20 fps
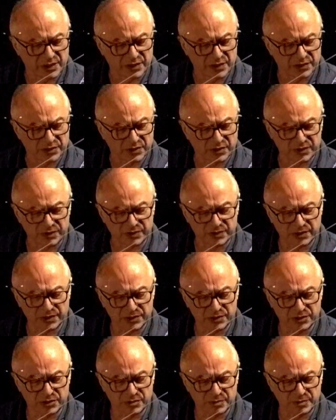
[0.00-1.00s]
So it's going
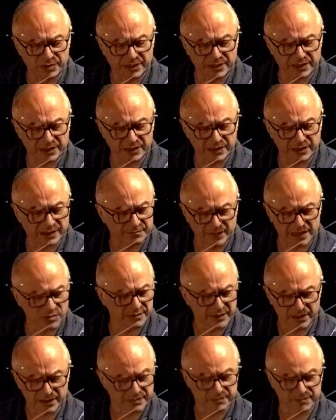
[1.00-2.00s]
to be
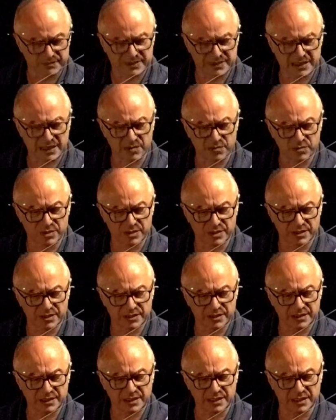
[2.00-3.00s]
somewhere
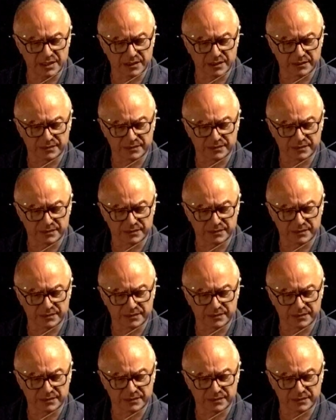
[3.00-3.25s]
here.